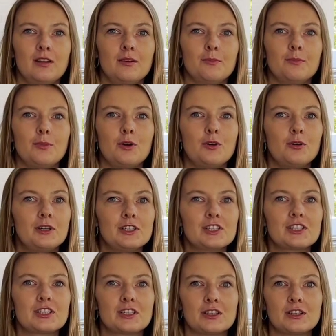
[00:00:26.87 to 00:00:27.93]

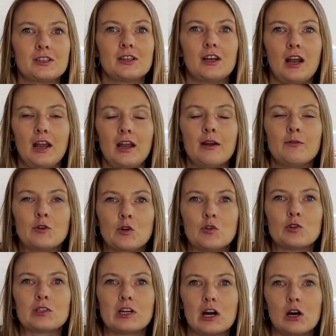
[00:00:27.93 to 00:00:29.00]
because uh, I have
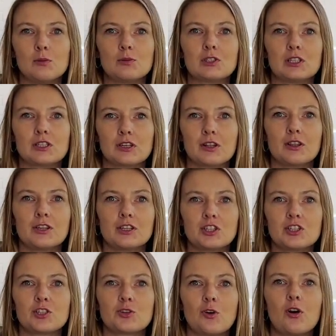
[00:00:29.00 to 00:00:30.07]
no doubt that
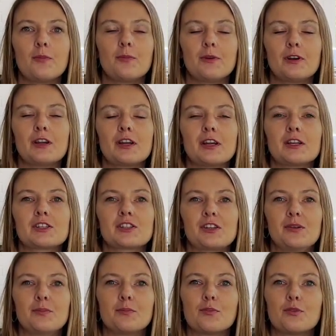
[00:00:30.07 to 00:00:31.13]
this topic is
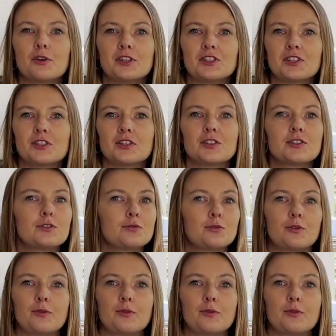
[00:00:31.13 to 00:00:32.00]
important for